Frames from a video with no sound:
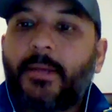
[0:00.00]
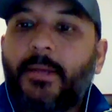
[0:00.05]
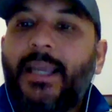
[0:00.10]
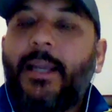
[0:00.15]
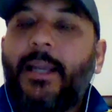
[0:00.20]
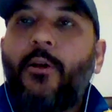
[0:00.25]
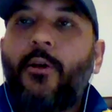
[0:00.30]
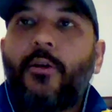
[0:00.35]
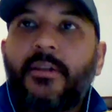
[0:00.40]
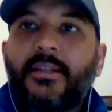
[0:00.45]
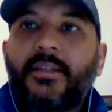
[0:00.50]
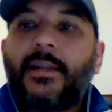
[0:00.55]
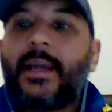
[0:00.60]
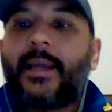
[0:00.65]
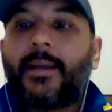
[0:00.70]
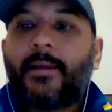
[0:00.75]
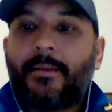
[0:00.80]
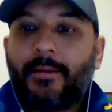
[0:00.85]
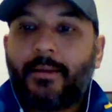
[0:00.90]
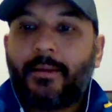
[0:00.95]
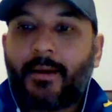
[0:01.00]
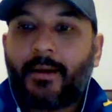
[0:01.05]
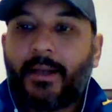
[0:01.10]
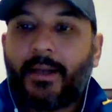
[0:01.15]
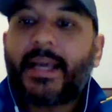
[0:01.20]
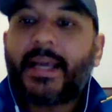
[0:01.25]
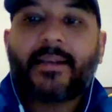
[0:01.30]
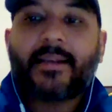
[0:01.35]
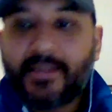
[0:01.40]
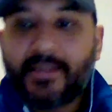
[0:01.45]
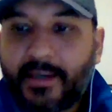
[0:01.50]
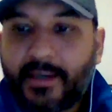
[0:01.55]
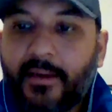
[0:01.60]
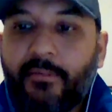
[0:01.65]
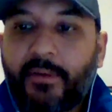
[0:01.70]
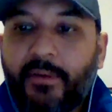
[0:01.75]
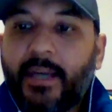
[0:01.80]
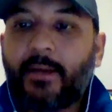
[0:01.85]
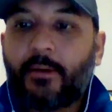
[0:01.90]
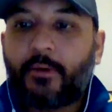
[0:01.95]
He looks like an
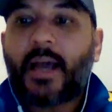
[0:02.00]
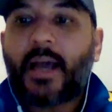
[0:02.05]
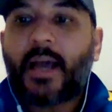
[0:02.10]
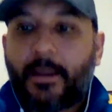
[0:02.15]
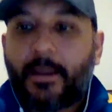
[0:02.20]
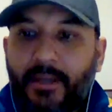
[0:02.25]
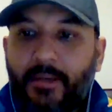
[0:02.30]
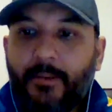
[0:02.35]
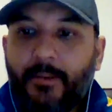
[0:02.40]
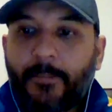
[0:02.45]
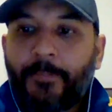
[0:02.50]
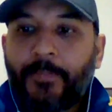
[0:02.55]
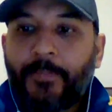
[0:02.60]
accident waiting to happen,